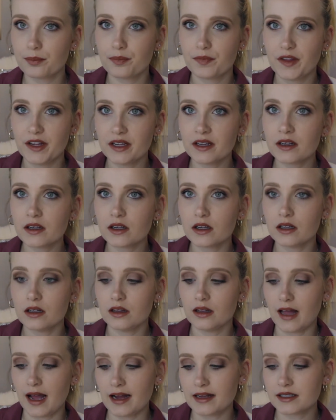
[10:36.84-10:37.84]
think
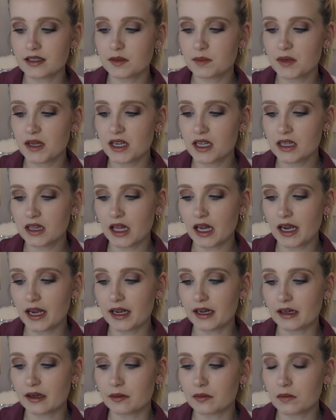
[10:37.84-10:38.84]
lasts me
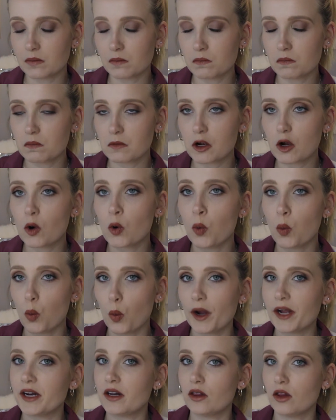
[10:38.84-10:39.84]
like
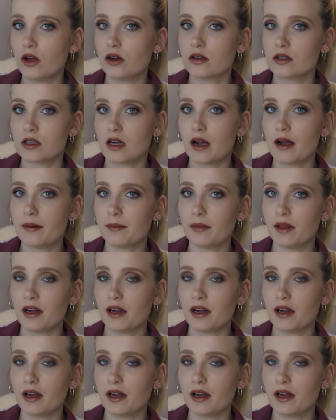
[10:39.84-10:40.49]
quite a long time.